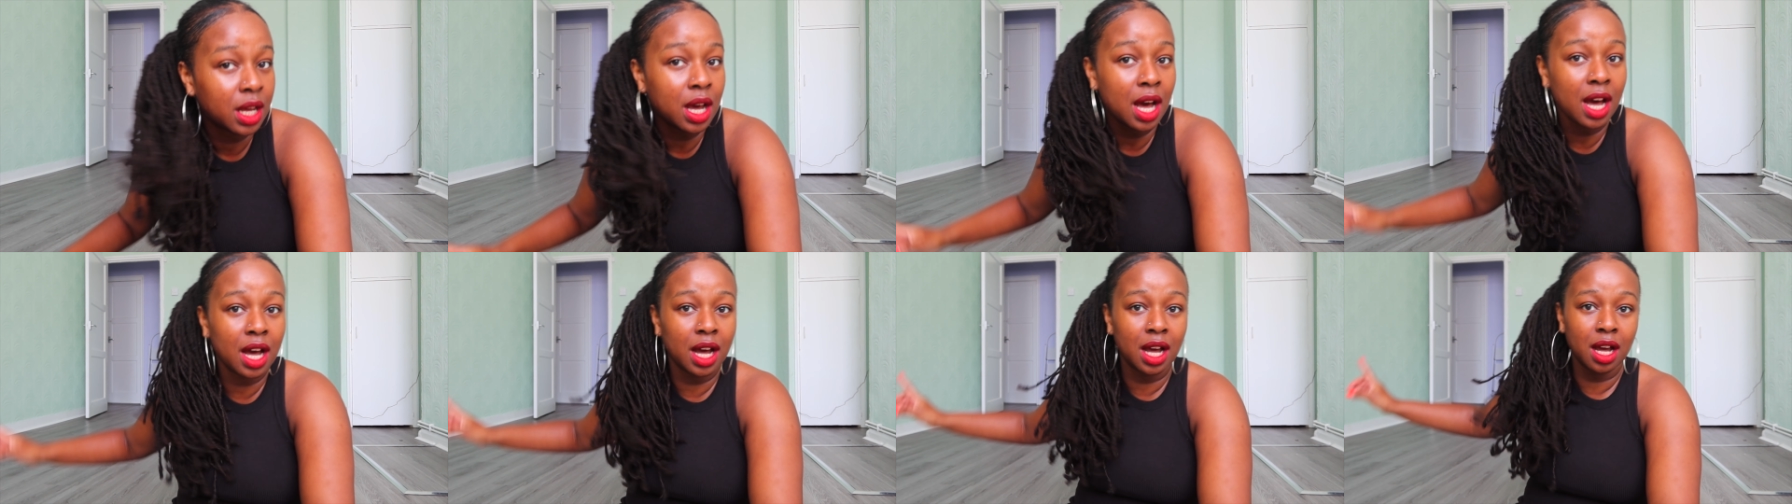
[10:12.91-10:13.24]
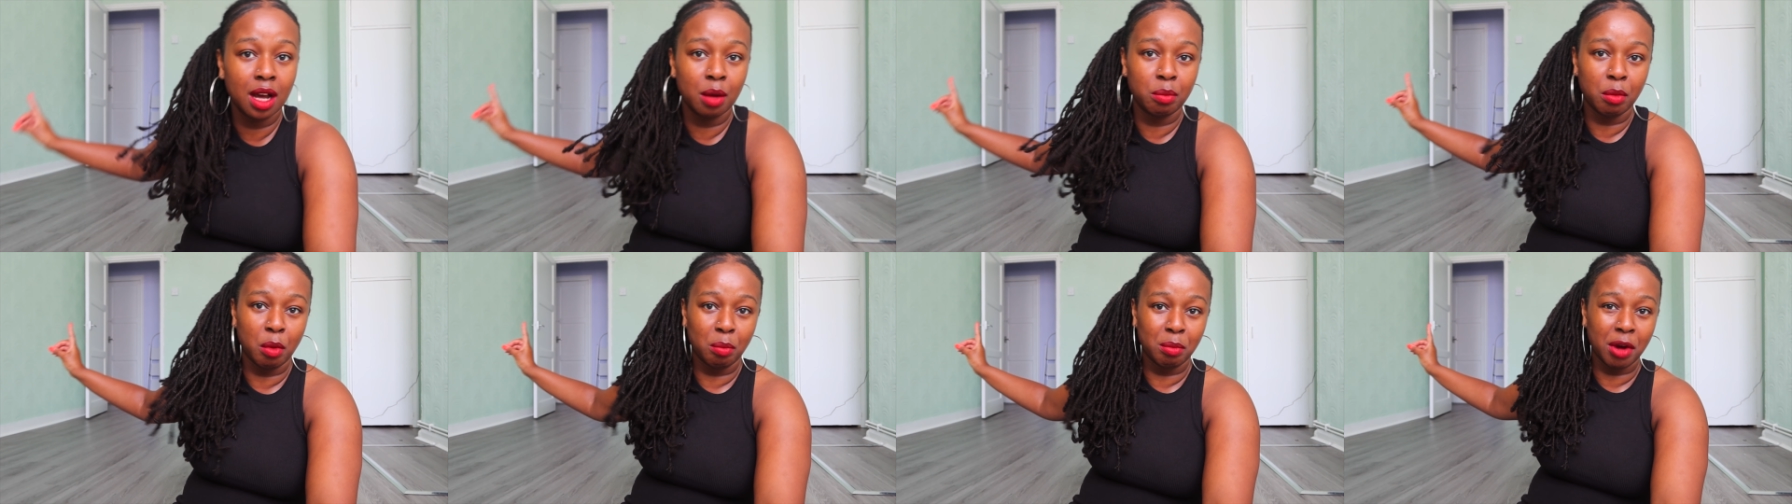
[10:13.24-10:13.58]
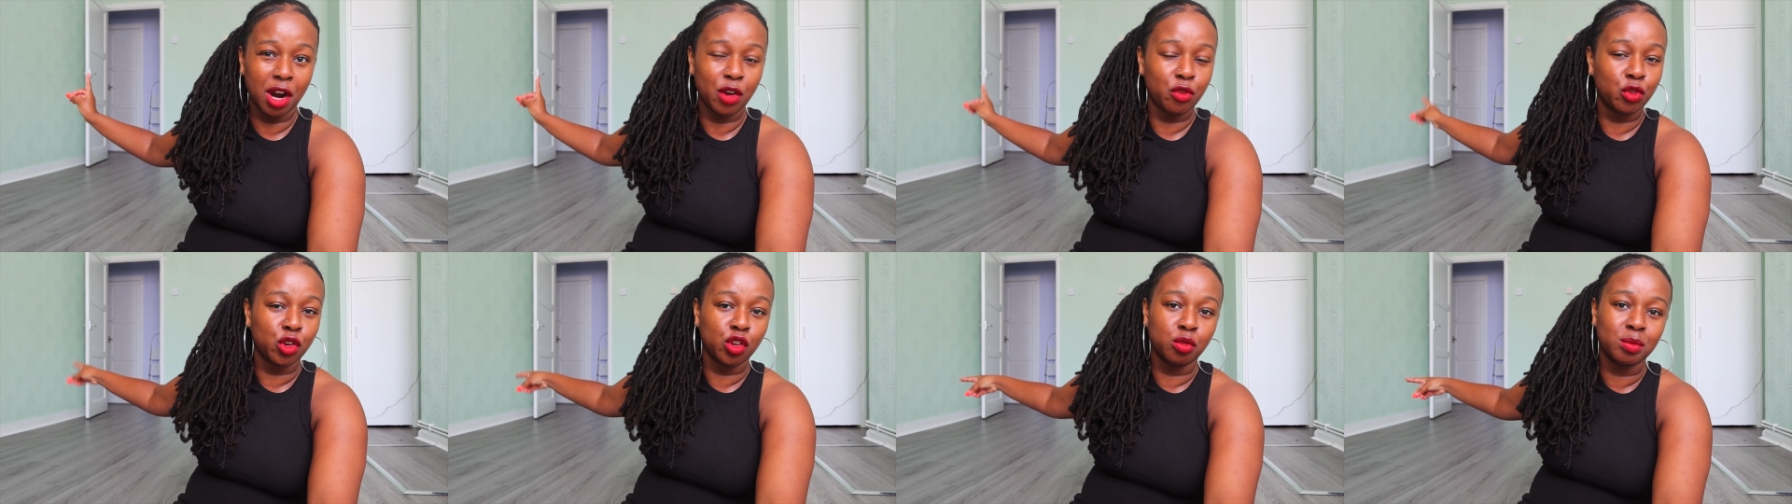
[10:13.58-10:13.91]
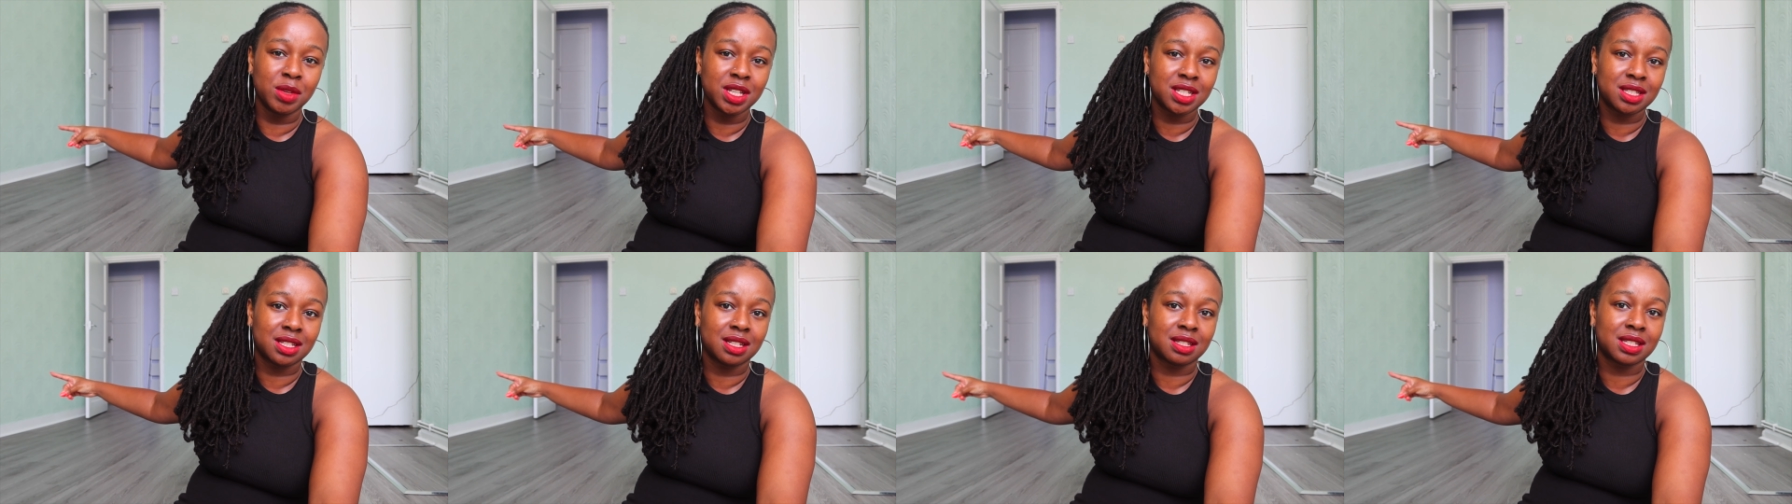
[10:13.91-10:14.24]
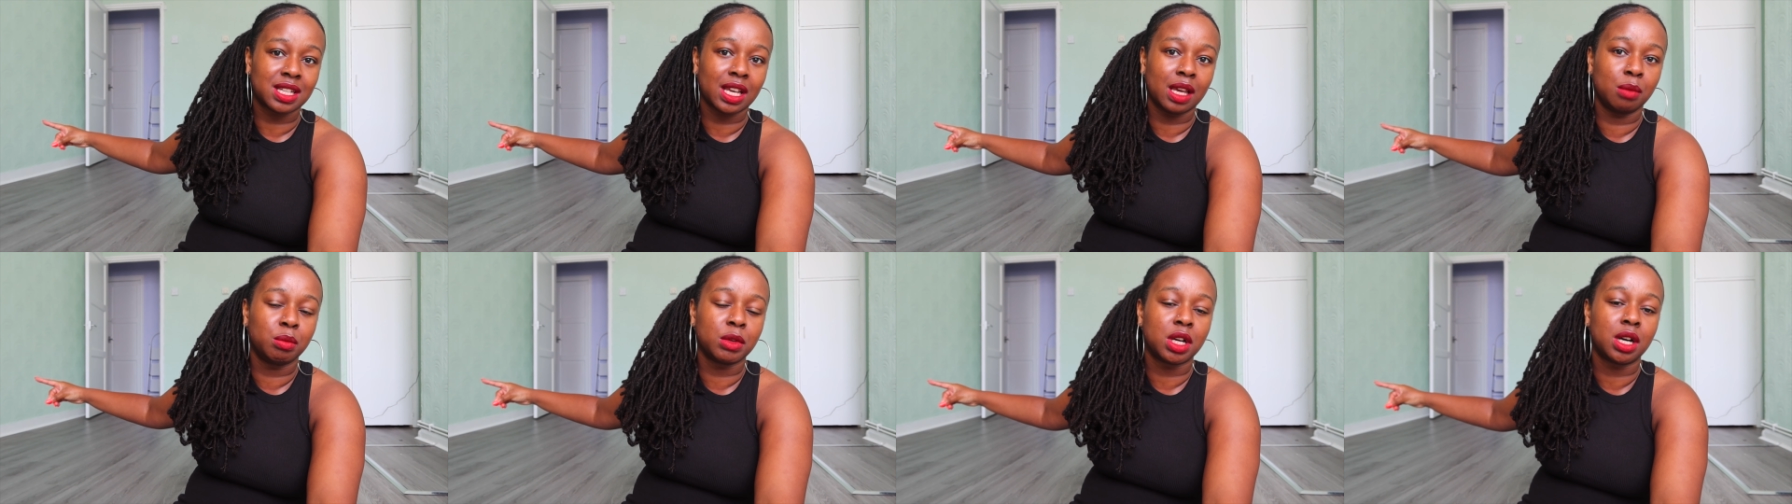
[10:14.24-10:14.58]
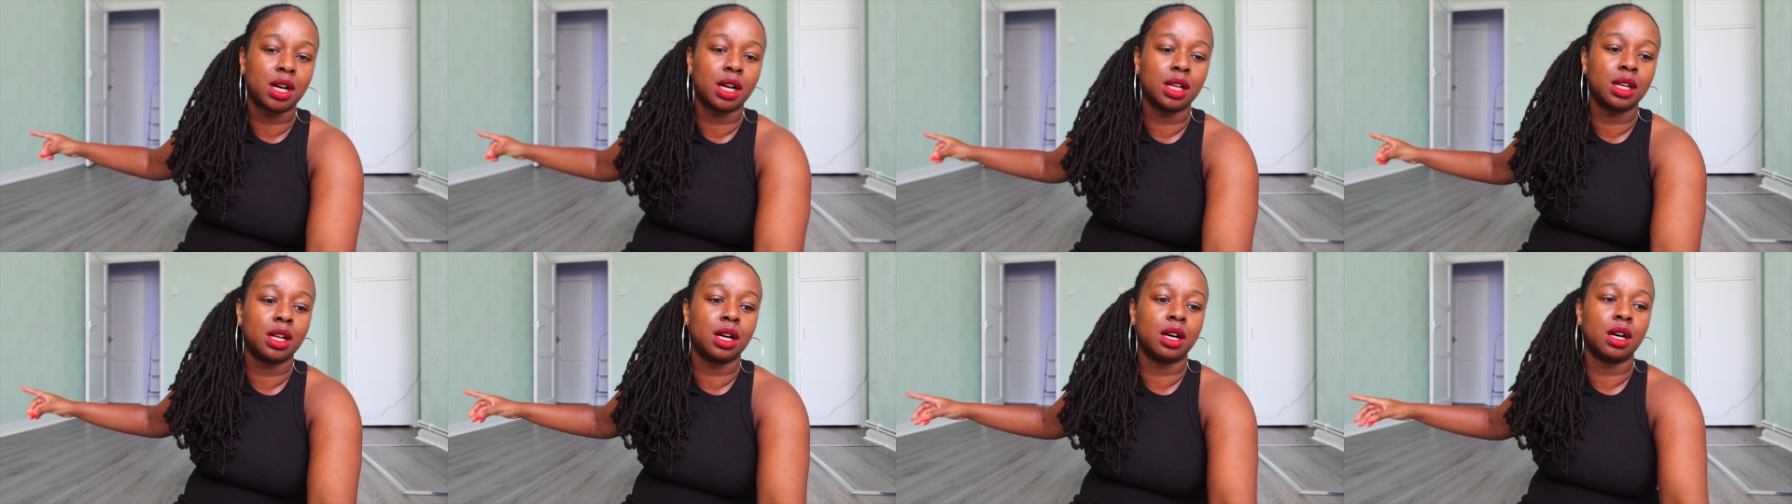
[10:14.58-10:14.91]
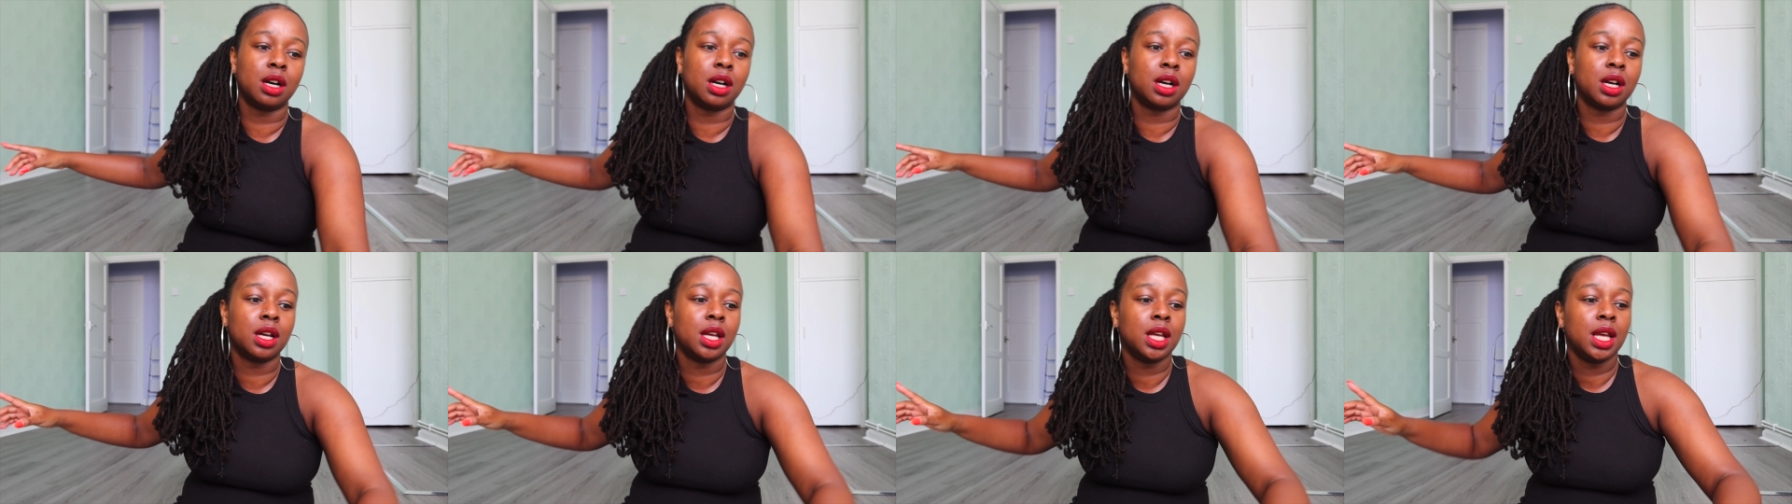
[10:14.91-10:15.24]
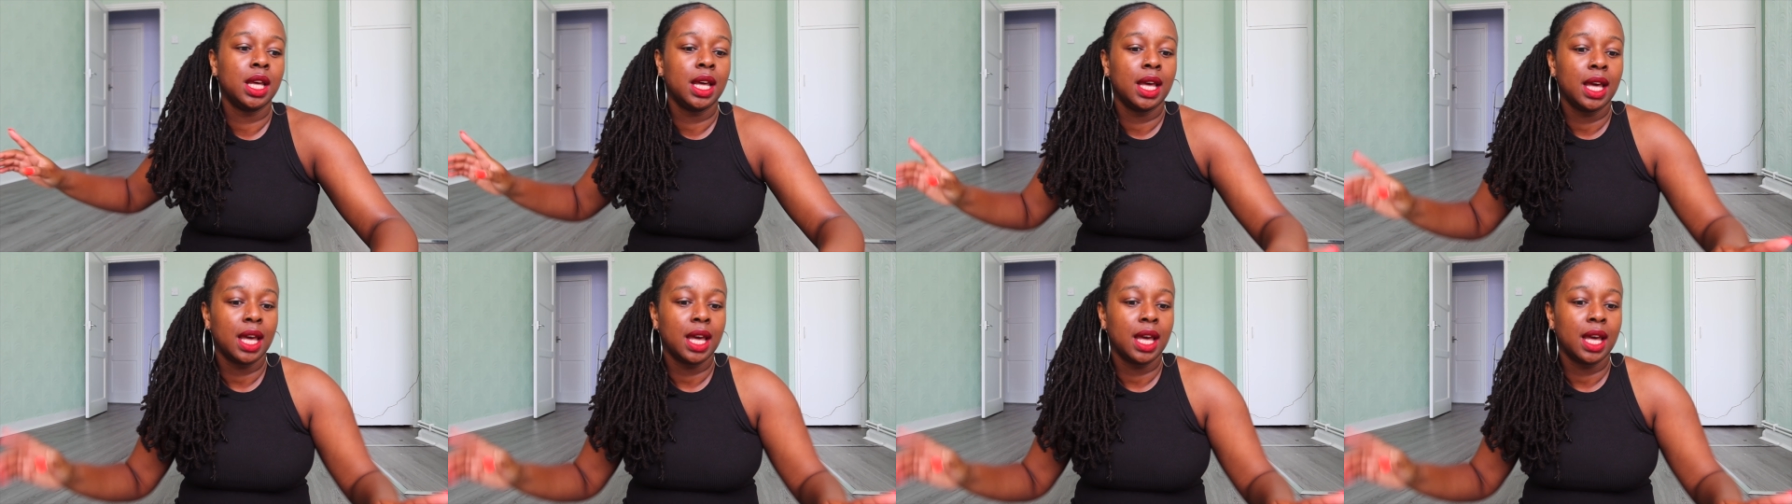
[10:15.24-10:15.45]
Um, my room is the same color,